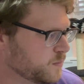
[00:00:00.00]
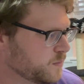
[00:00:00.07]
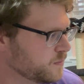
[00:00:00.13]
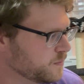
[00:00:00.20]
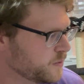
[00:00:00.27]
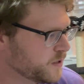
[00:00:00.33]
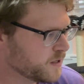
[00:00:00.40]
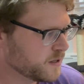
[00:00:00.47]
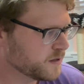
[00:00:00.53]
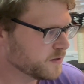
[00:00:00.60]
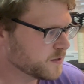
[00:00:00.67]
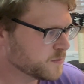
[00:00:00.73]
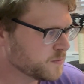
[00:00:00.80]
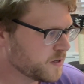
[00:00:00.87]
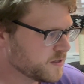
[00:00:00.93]
putting all
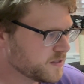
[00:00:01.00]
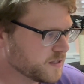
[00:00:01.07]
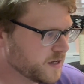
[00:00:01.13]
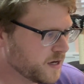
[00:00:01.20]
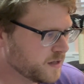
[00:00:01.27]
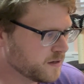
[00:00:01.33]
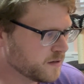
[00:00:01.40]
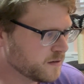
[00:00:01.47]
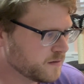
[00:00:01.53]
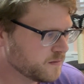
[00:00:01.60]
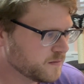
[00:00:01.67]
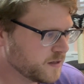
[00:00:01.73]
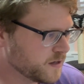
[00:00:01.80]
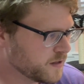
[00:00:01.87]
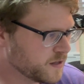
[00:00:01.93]
those parts together.
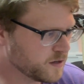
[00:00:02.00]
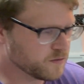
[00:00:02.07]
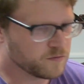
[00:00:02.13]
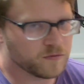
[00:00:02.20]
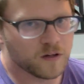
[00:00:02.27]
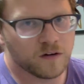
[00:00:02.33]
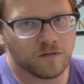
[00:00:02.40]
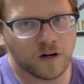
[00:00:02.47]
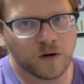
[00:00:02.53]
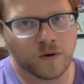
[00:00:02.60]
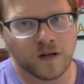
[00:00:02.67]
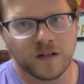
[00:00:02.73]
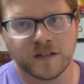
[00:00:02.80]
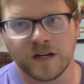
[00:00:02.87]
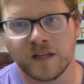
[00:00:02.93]
You know, they don't flow very
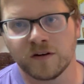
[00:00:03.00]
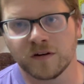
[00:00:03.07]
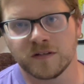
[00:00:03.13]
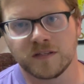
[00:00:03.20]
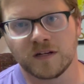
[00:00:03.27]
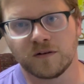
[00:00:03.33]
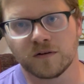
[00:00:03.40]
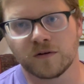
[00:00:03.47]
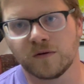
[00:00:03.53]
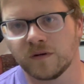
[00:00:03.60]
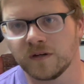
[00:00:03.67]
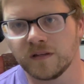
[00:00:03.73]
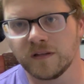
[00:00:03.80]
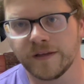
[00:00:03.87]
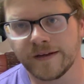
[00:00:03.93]
well together because they're
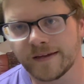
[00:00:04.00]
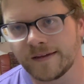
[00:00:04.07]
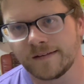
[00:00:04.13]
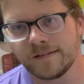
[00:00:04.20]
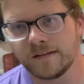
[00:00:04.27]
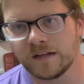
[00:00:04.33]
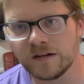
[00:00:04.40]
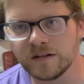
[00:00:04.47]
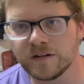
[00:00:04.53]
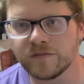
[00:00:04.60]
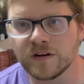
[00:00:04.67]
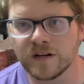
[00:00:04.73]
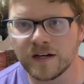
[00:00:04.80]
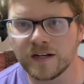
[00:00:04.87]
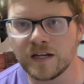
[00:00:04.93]
recorded like, you know,
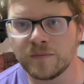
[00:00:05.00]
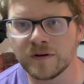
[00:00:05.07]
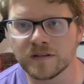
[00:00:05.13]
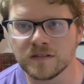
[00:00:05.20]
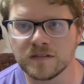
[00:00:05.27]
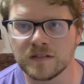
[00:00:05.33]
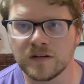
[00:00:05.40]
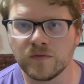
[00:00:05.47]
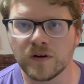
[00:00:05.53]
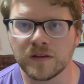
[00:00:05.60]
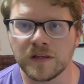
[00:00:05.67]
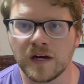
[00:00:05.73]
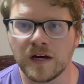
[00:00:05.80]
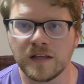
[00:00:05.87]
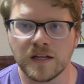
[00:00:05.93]
different dynamics and stuff like
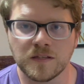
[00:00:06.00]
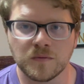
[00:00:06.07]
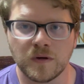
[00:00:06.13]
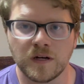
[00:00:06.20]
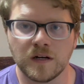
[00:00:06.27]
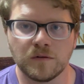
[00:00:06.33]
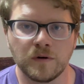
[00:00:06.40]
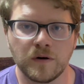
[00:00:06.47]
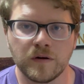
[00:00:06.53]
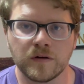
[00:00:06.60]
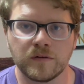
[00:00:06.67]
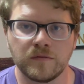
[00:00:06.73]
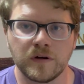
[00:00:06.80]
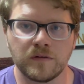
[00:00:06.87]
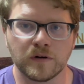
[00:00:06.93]
that, and that's why I'll
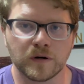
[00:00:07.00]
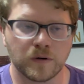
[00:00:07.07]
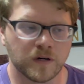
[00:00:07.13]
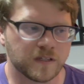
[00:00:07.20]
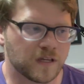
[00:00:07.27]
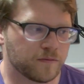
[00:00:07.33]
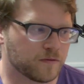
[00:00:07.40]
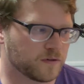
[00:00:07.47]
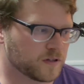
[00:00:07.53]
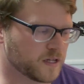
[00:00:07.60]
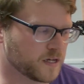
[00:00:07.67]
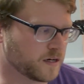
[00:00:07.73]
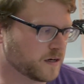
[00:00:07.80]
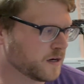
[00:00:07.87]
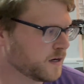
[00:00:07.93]
re-record some of it
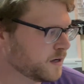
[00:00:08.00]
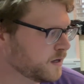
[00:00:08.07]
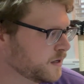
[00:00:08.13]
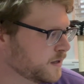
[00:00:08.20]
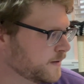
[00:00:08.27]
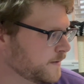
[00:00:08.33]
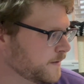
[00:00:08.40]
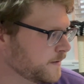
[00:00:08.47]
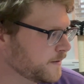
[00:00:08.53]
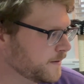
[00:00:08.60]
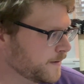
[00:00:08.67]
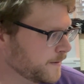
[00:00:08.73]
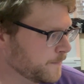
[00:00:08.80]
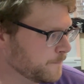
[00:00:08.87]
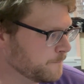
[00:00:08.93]
later.
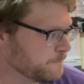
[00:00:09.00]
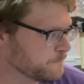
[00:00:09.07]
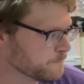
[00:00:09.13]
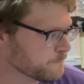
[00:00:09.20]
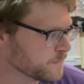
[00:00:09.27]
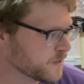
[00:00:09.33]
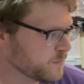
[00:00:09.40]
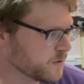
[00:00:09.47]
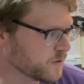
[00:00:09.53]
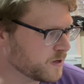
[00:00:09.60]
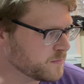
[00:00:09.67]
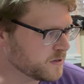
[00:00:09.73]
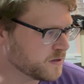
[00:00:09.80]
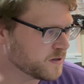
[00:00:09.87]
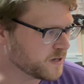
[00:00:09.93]
But what
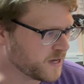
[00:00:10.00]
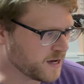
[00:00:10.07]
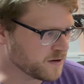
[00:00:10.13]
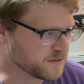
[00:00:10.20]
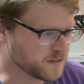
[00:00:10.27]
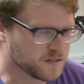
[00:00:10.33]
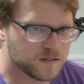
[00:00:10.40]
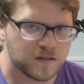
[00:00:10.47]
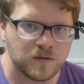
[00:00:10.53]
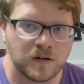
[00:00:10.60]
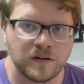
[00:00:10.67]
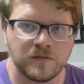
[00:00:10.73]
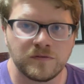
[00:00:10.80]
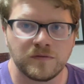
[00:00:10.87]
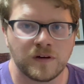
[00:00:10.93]
I'm doing now is just sort
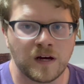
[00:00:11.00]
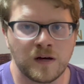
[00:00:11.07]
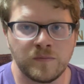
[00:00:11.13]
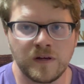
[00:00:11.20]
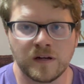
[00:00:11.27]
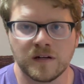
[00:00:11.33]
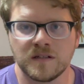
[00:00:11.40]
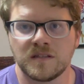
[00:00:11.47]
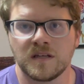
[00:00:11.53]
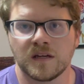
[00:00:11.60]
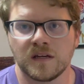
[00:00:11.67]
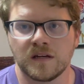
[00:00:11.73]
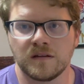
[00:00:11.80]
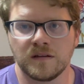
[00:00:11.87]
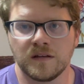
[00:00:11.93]
of humming or
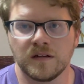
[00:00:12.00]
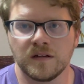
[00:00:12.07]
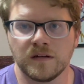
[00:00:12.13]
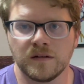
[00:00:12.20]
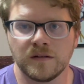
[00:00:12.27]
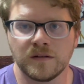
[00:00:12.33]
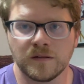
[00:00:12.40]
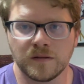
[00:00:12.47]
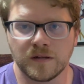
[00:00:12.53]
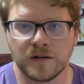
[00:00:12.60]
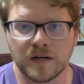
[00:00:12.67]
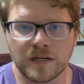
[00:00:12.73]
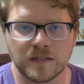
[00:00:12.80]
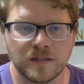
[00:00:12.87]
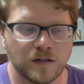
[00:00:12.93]
singing the
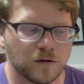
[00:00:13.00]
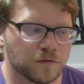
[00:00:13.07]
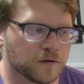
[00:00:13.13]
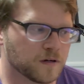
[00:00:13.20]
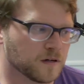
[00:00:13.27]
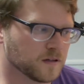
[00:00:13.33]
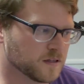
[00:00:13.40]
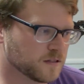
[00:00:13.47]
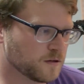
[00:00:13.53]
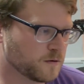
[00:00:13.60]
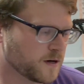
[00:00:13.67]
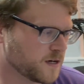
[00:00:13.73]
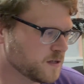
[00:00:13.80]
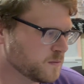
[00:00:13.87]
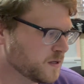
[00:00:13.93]
lyrics over this
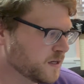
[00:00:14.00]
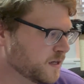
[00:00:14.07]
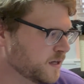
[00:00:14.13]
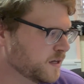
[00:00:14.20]
arrangement,